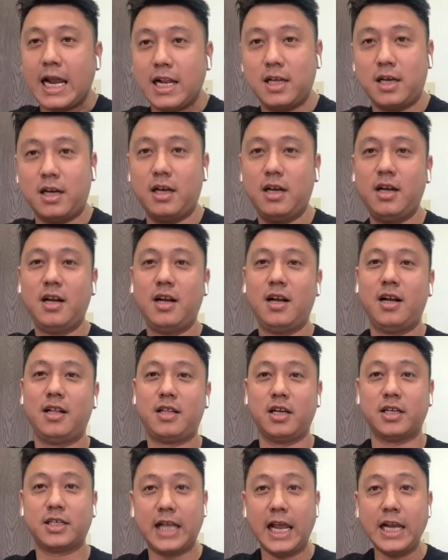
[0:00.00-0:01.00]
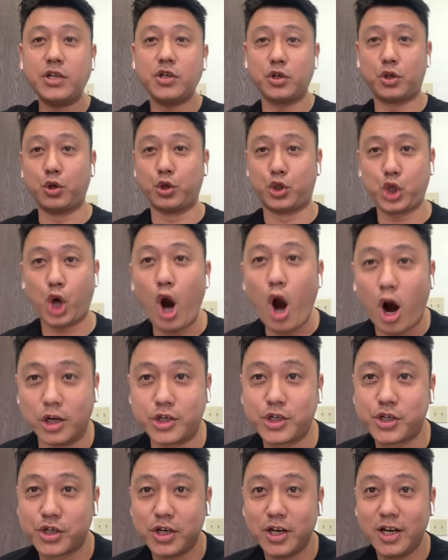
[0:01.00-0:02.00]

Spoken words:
the station to charge.